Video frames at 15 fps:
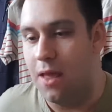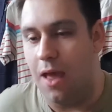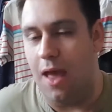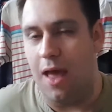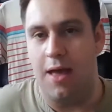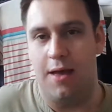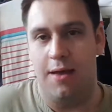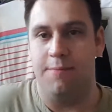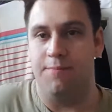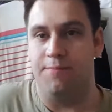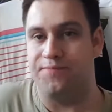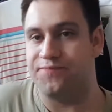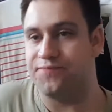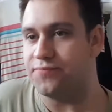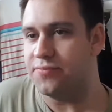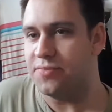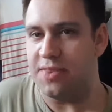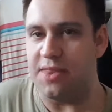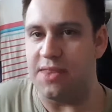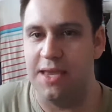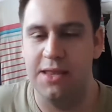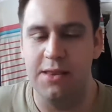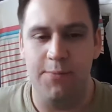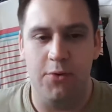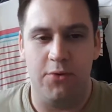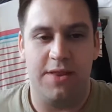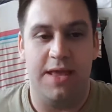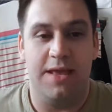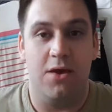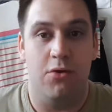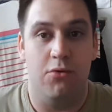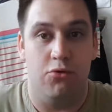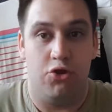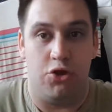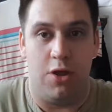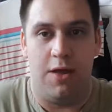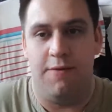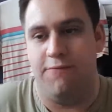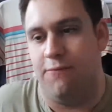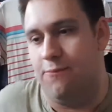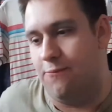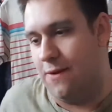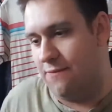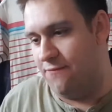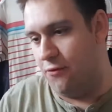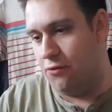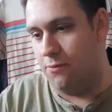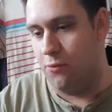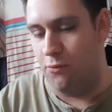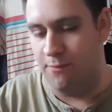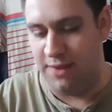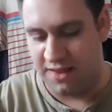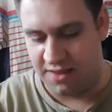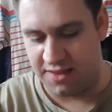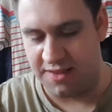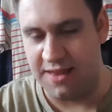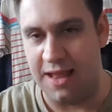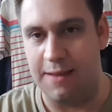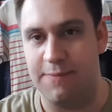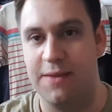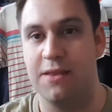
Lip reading: the book they go from where Voldemort meets Snape.